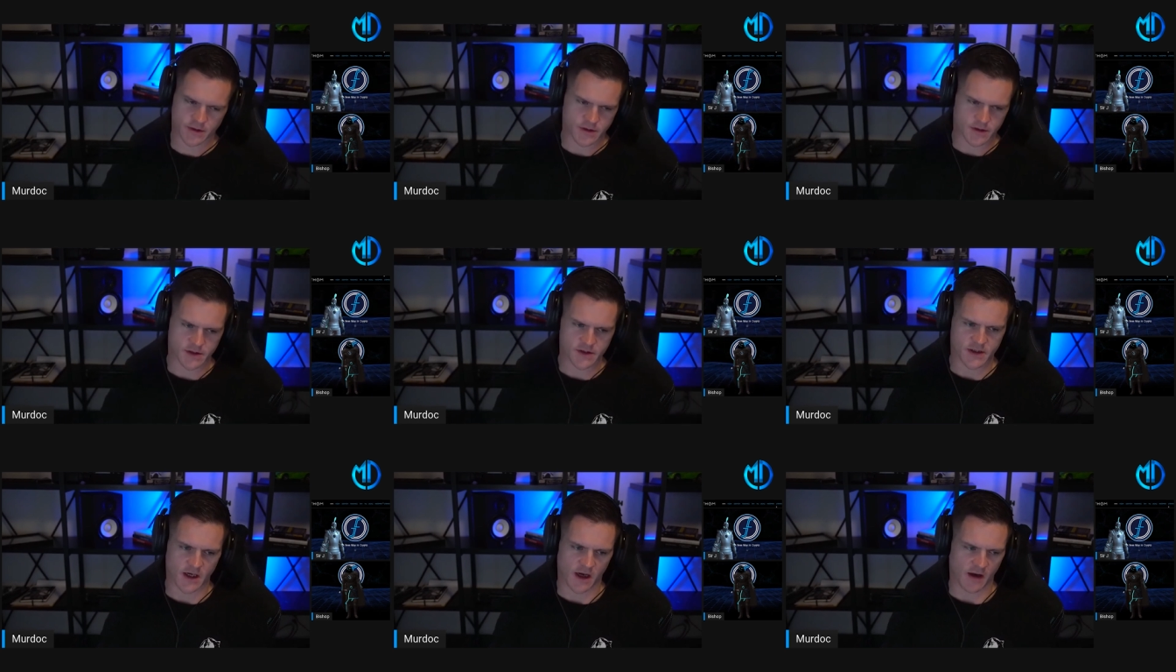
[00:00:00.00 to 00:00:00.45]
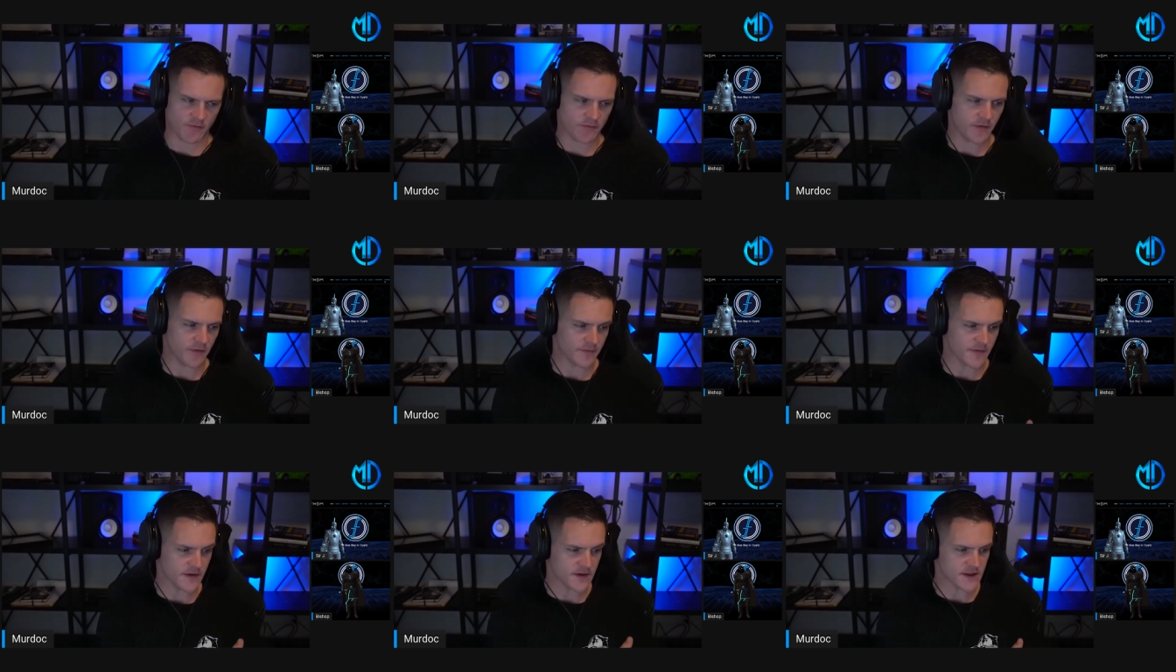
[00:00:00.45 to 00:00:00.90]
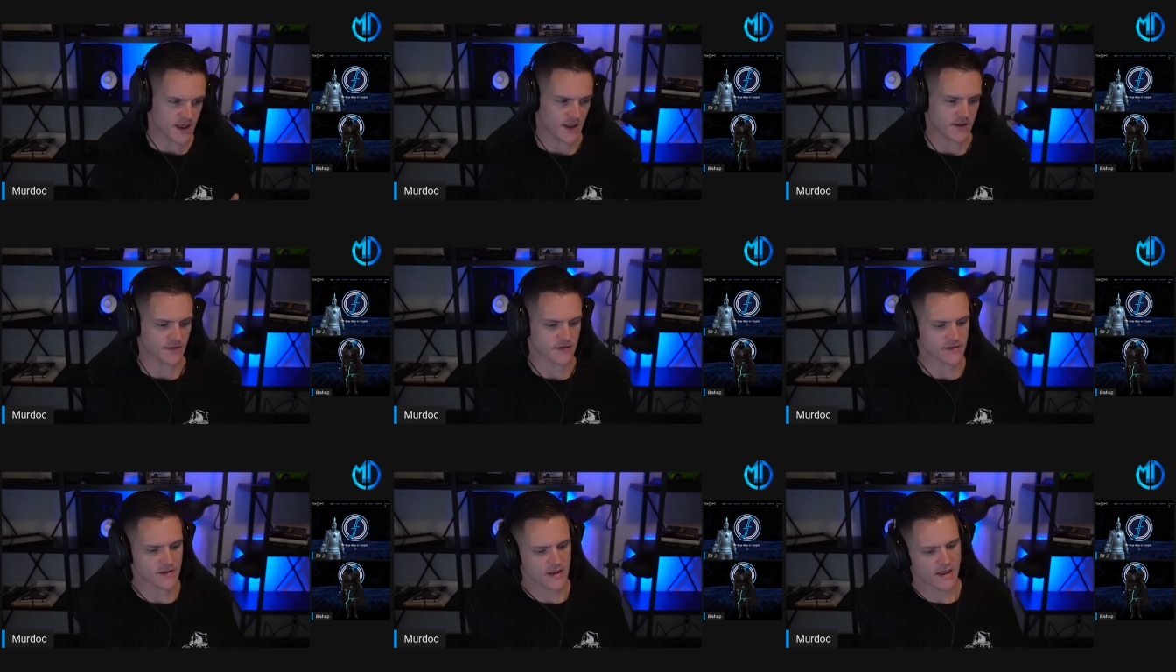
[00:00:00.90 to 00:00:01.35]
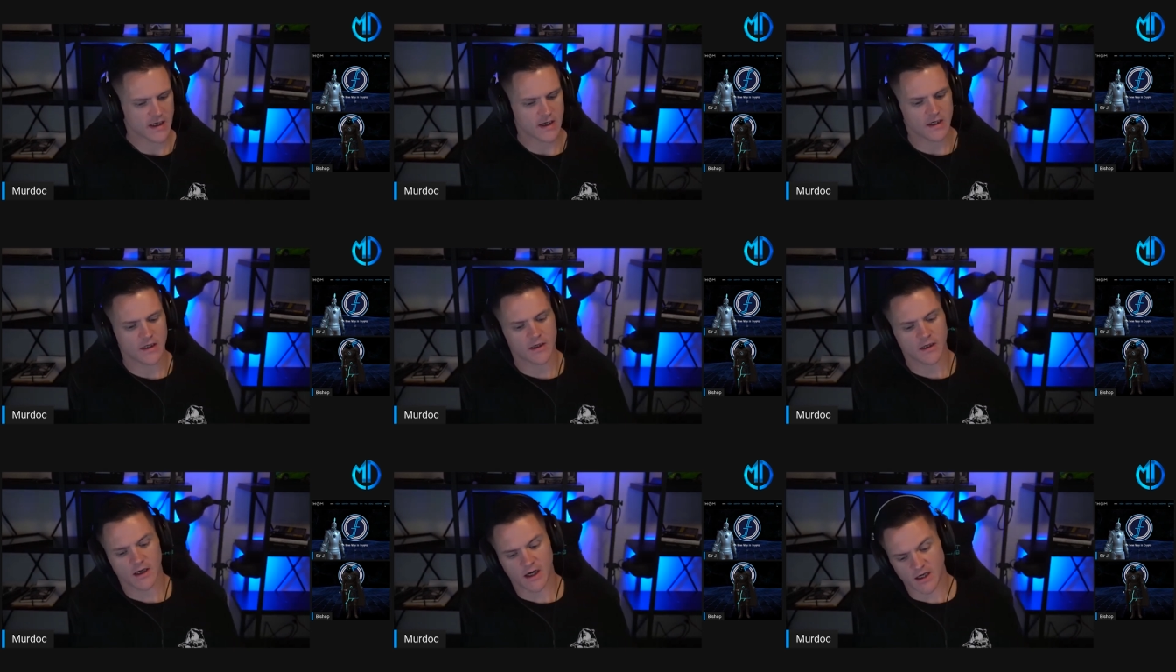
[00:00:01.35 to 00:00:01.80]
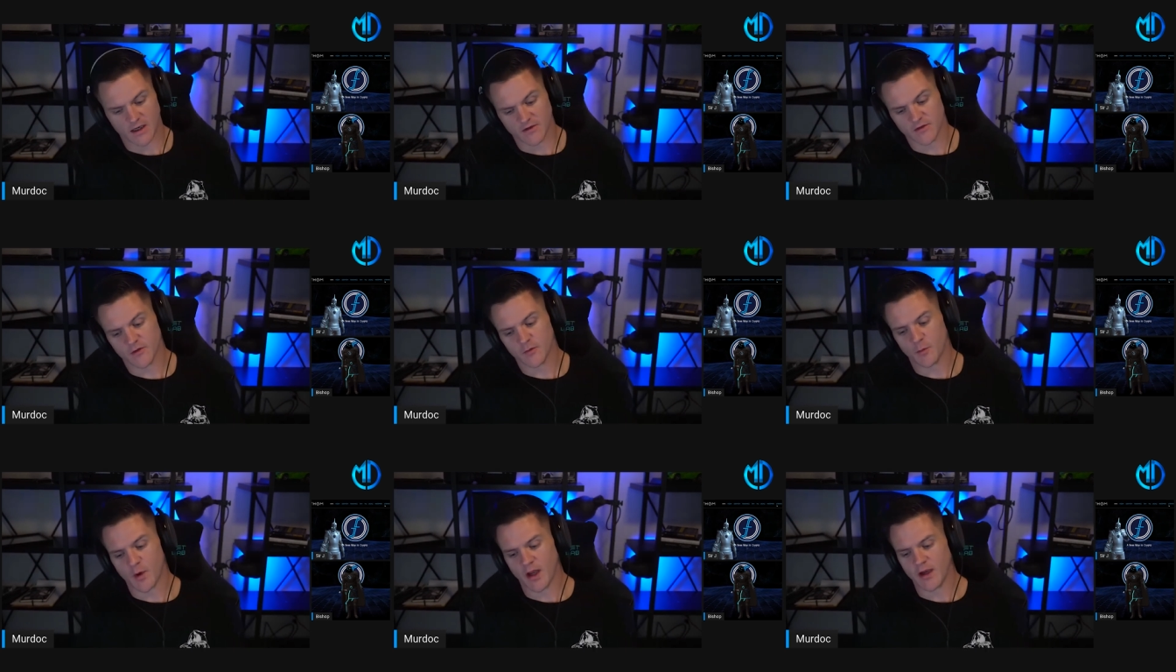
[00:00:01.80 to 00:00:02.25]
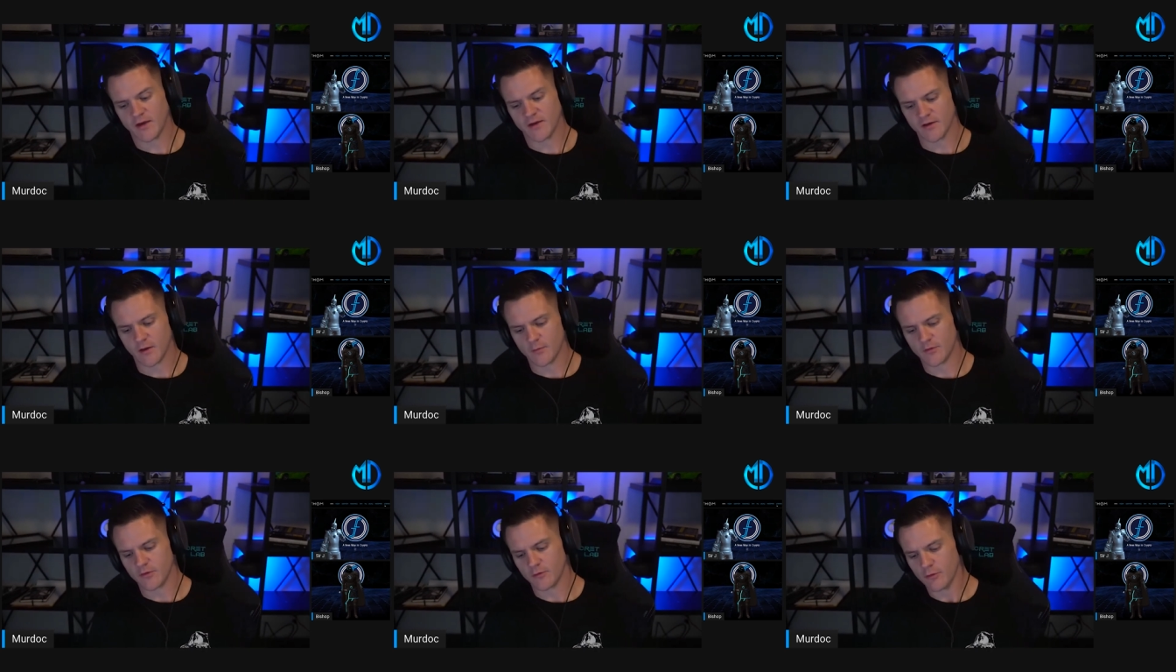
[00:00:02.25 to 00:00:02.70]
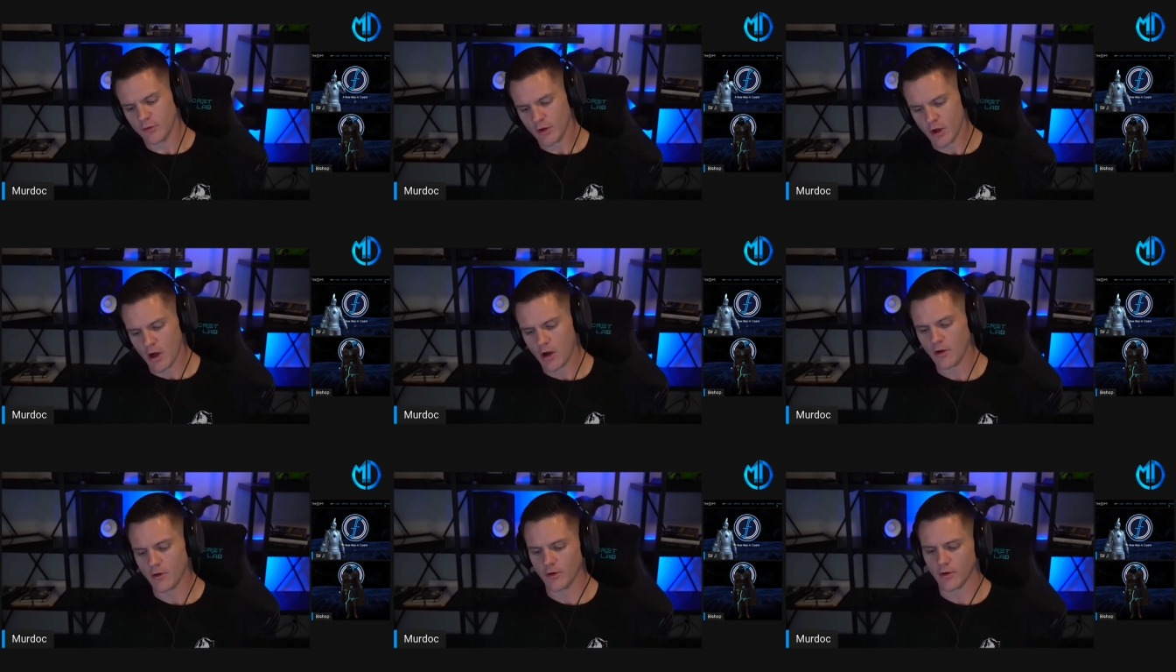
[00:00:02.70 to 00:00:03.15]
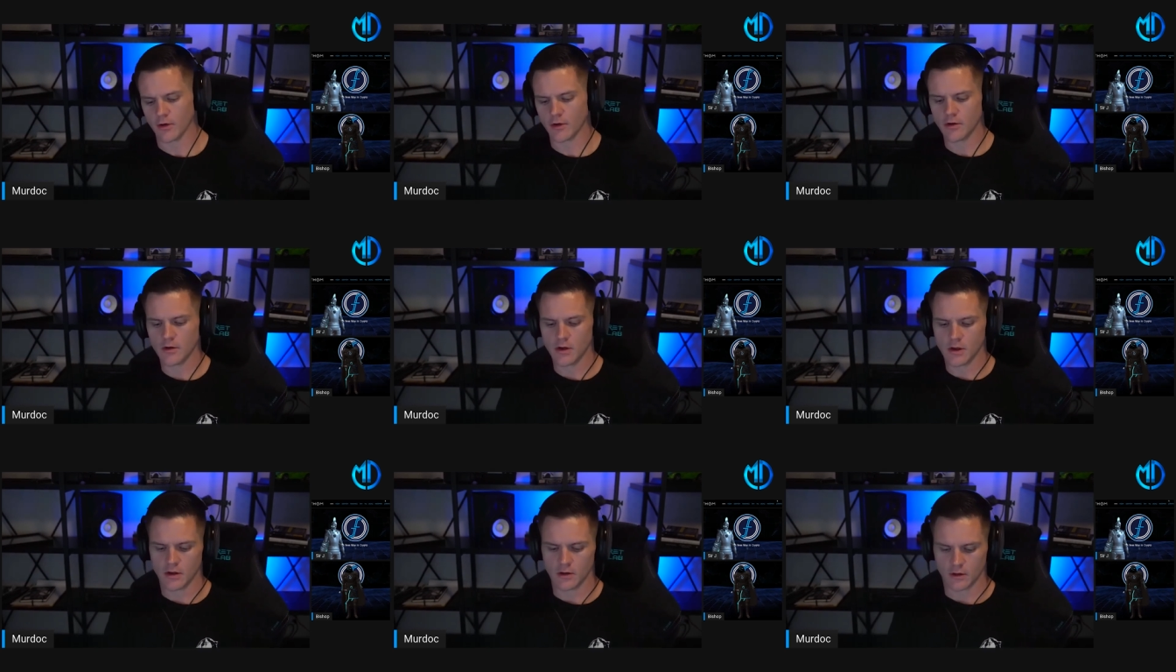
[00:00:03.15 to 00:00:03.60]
Let's just say at fifty cents and it spikes up to a dollar